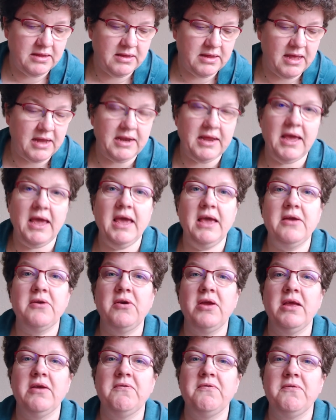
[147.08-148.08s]
had a
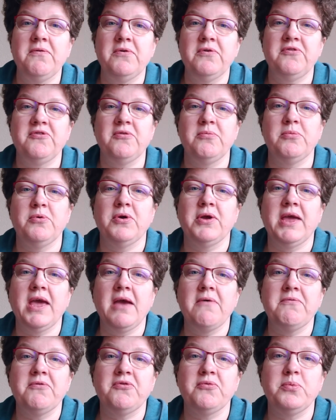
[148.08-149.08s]
hankering for some more
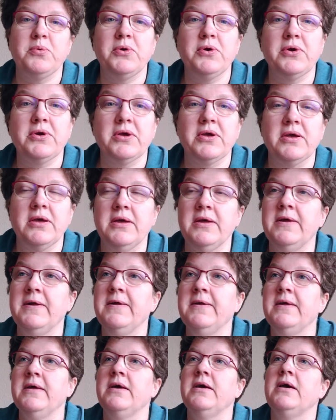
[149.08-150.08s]
canvas work.
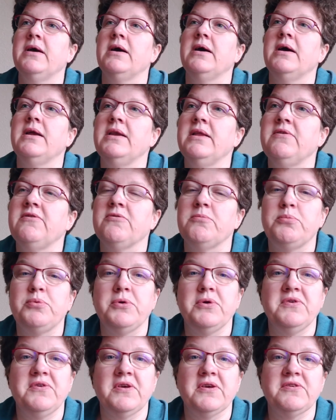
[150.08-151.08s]
I did some
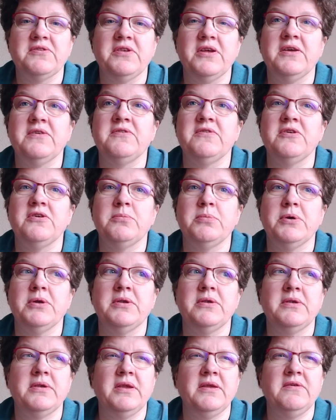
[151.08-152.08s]
projects last year,
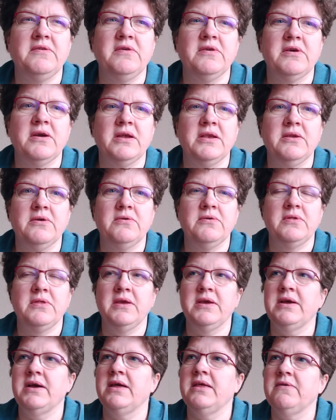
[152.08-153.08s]
but this year I don't
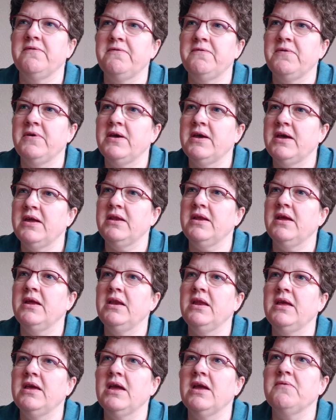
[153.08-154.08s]
think I've had
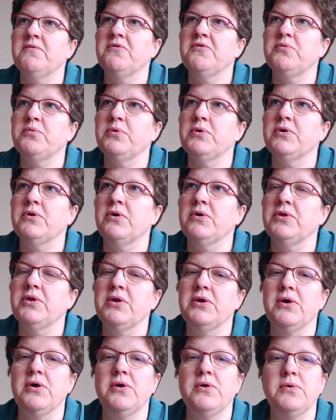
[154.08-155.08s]
any canvas work on
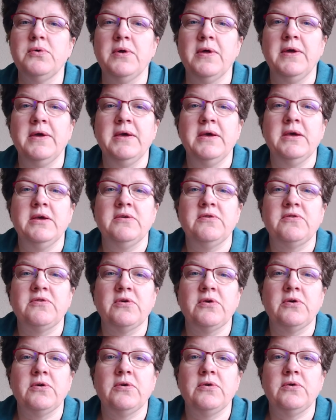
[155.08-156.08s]
the go.
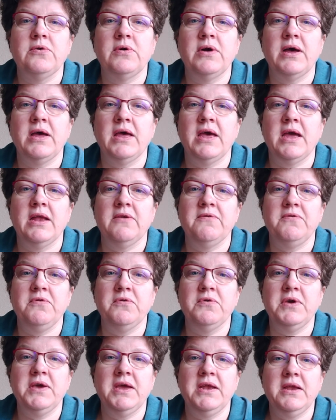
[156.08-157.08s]
So I had a
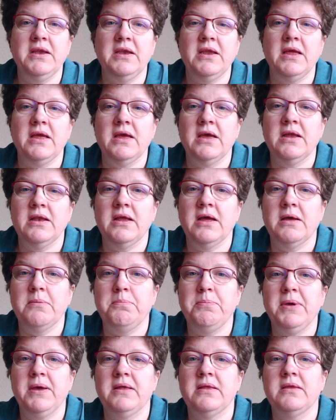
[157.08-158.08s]
few kitted and I
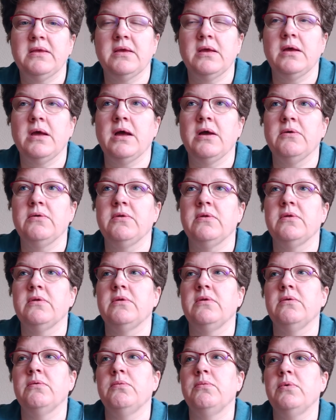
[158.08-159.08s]
picked out
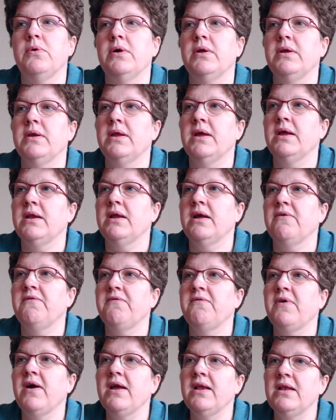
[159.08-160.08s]
the one that I
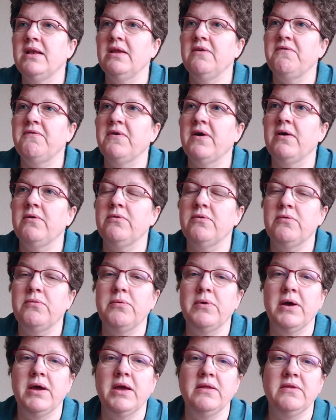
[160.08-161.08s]
finally found the
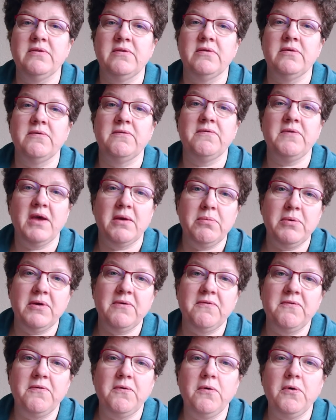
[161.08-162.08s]
right fabric
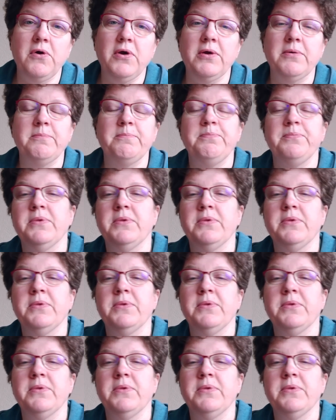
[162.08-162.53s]
for,